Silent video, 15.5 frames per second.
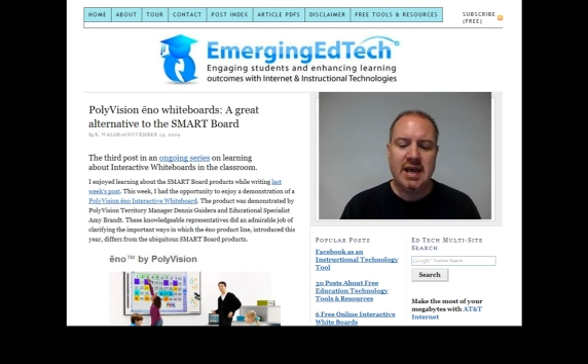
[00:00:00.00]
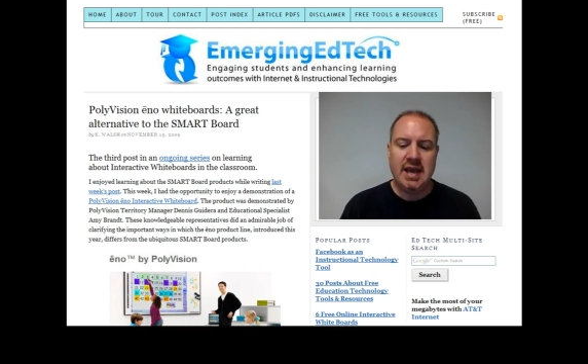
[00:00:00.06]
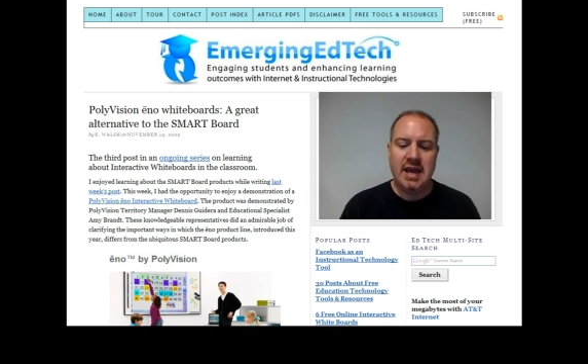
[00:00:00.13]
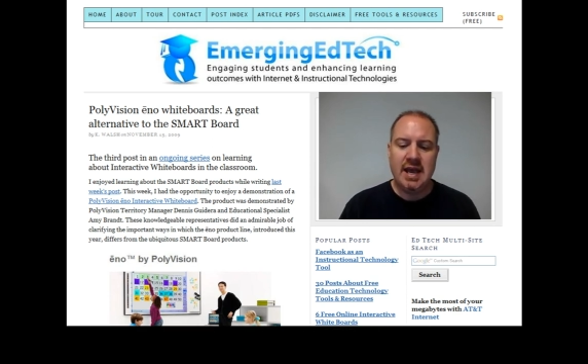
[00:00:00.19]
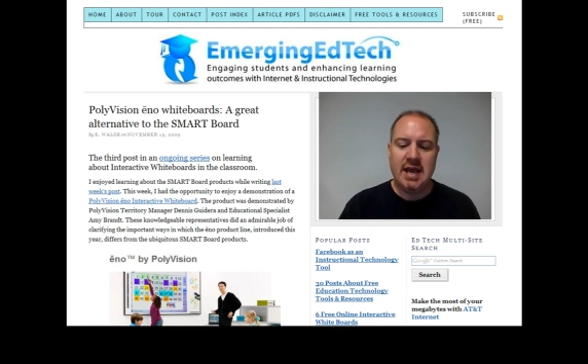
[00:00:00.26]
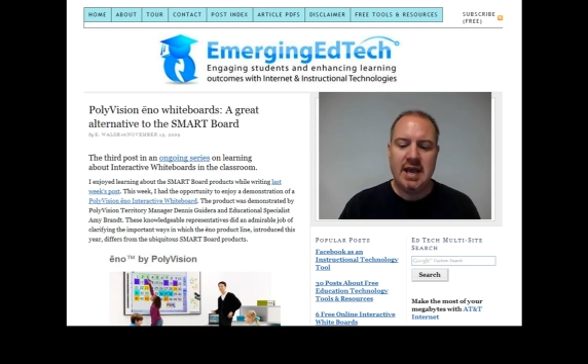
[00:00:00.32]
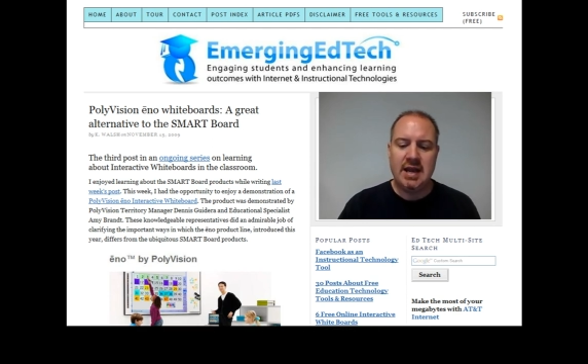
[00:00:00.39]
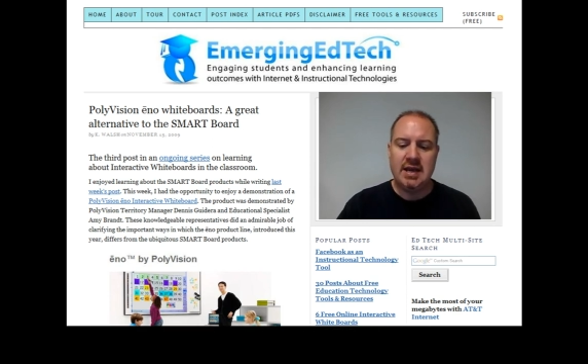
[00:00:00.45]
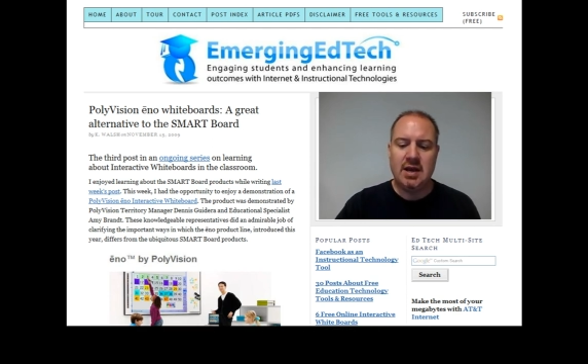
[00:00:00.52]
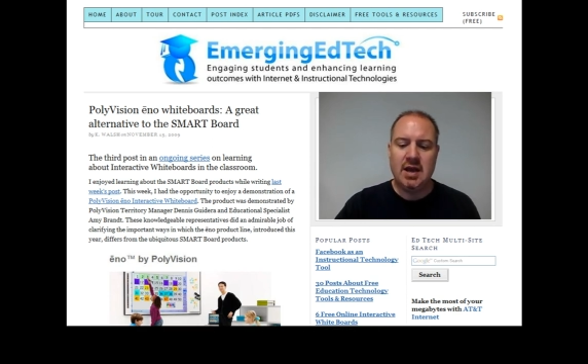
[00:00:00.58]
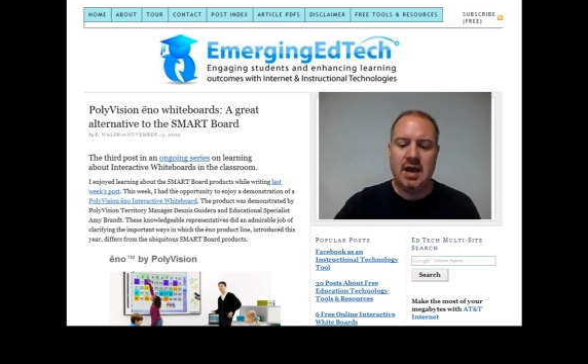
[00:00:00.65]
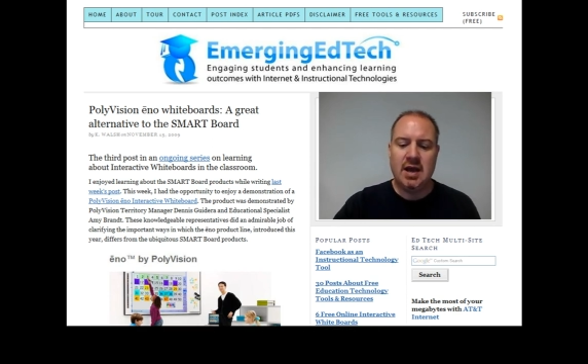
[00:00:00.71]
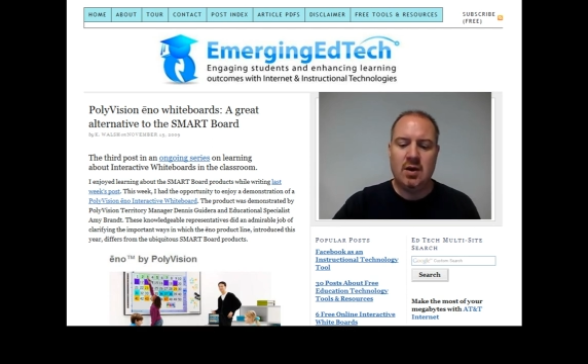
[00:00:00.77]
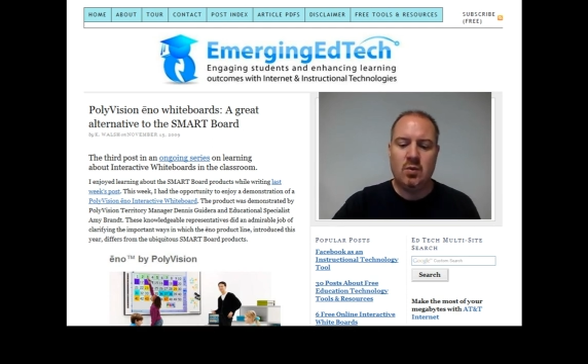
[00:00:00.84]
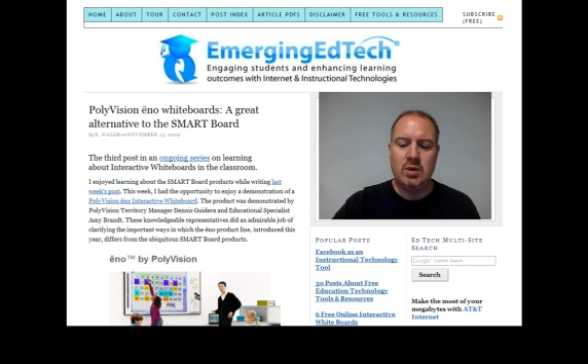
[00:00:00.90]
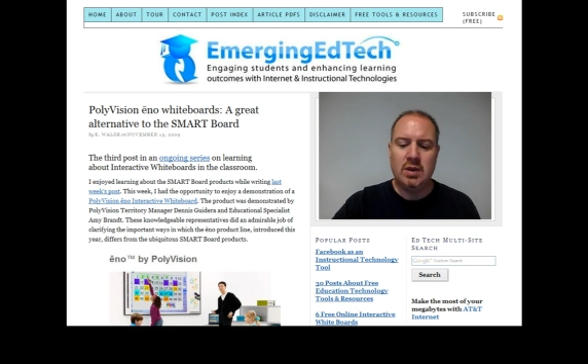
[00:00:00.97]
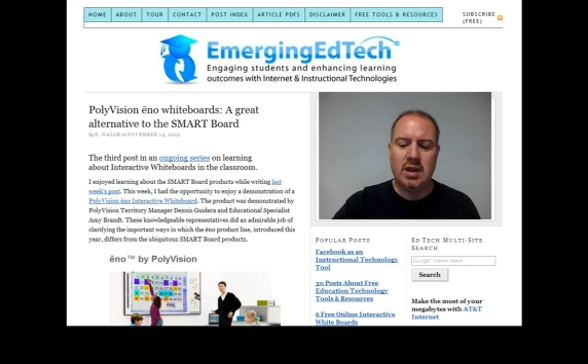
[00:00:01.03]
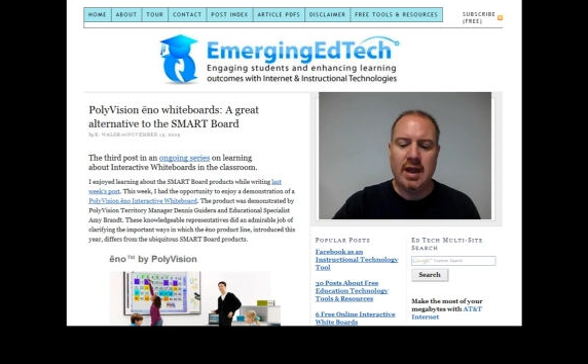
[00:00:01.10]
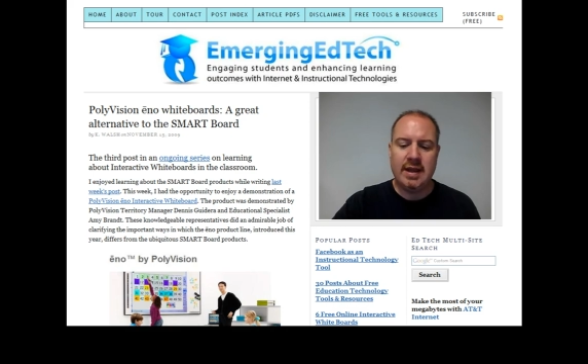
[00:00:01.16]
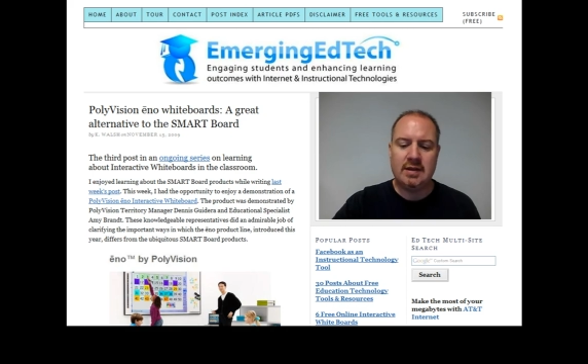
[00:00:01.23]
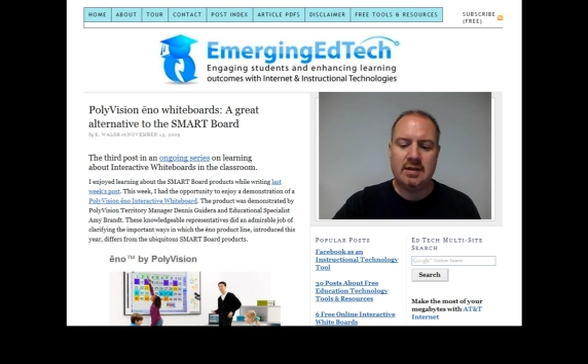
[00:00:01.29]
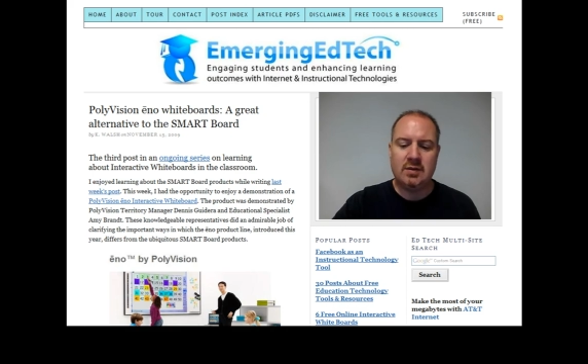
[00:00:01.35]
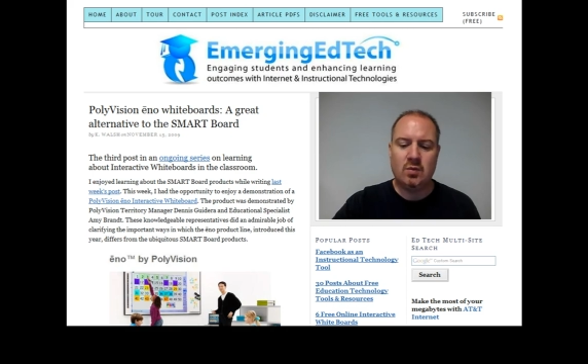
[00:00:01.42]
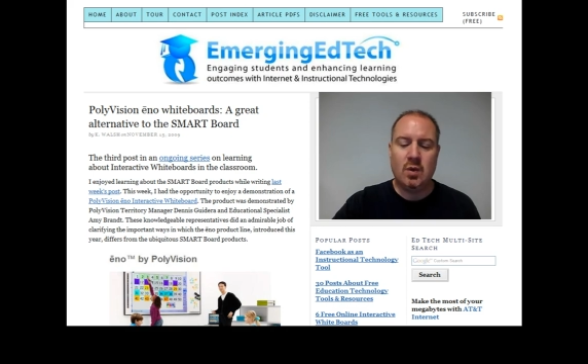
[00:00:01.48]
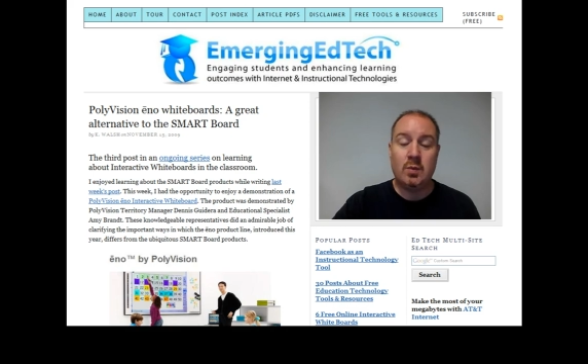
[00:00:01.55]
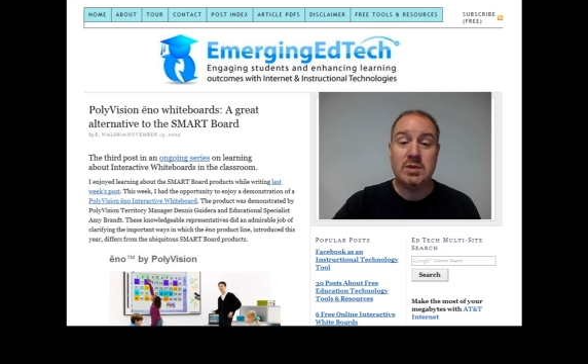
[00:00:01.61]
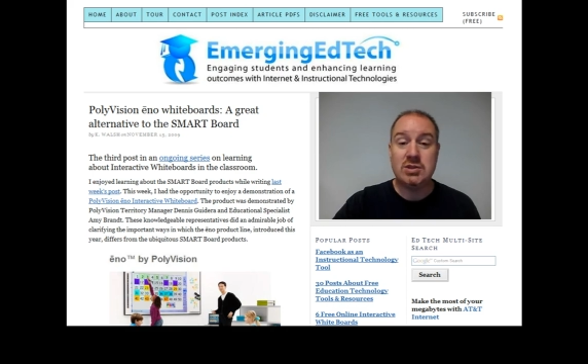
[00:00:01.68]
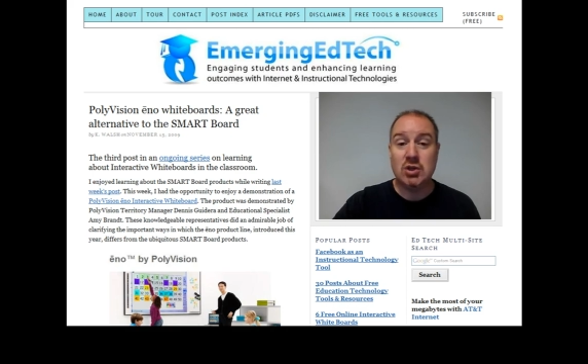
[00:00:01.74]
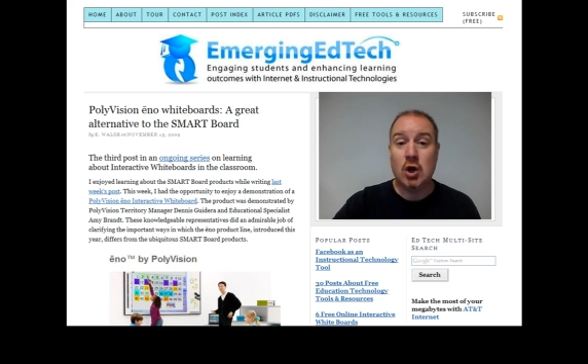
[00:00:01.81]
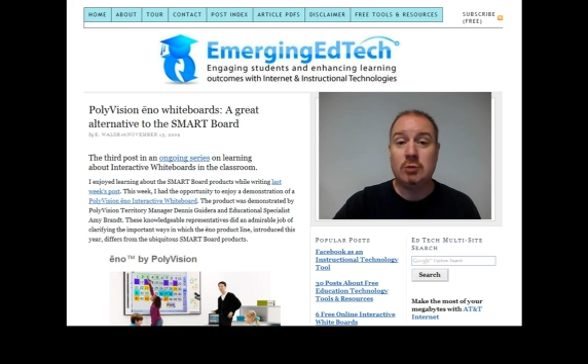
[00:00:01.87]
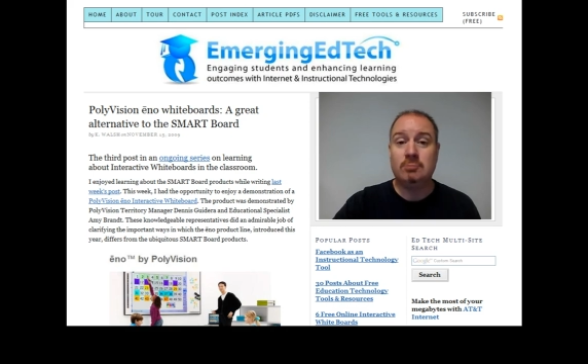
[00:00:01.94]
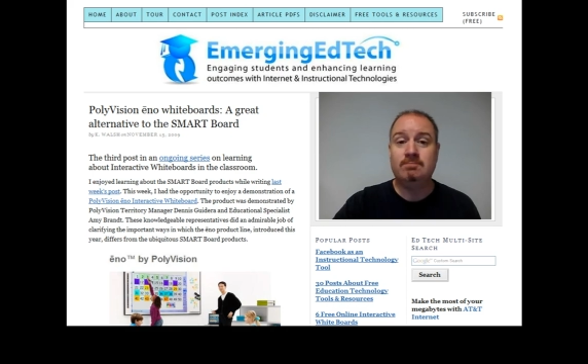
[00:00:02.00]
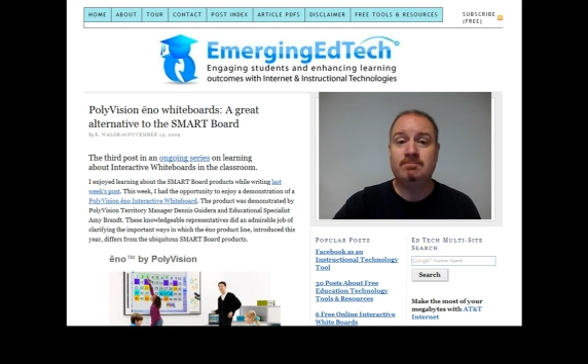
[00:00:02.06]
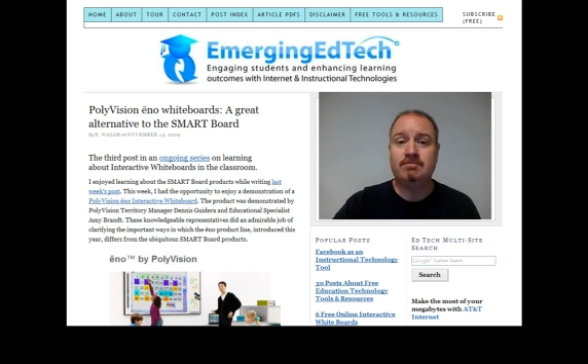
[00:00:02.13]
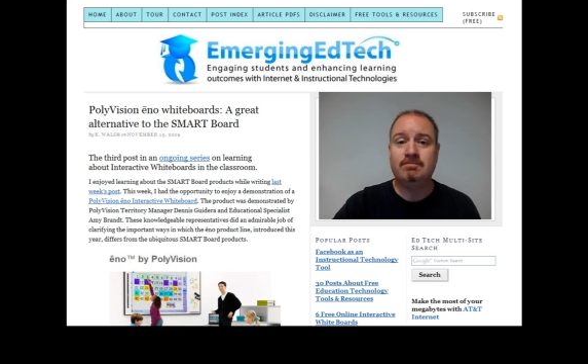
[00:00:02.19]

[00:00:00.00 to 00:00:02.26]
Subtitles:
and we liked what we saw.